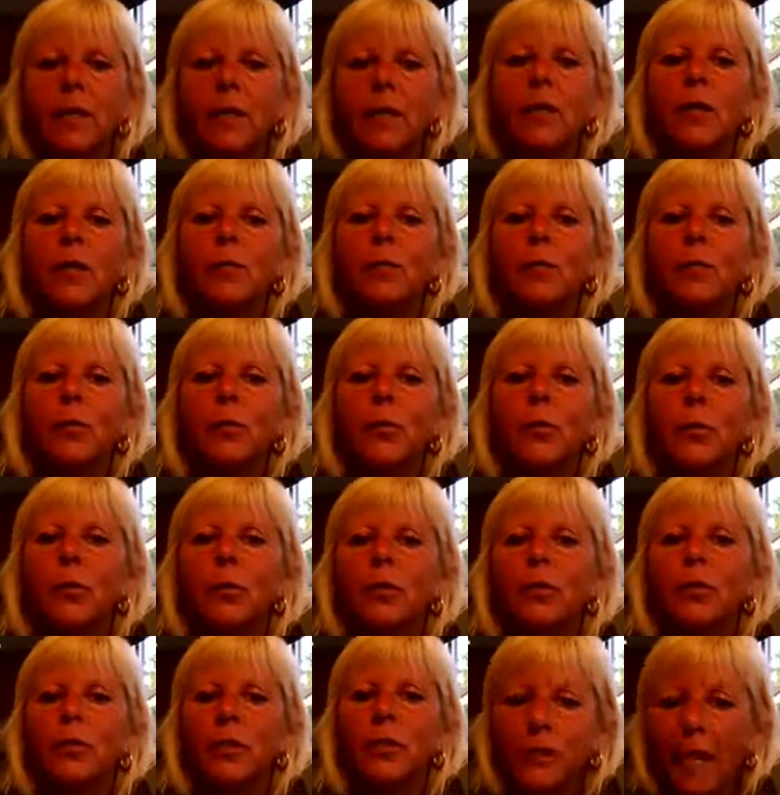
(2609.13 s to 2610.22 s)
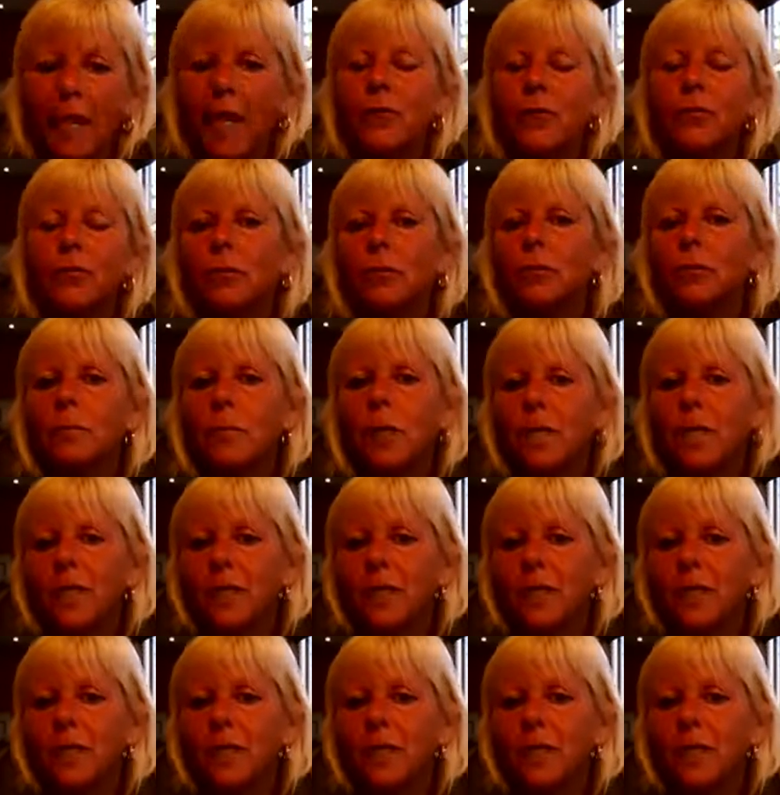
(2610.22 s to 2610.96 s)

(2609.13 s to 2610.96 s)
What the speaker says: but I have a good basic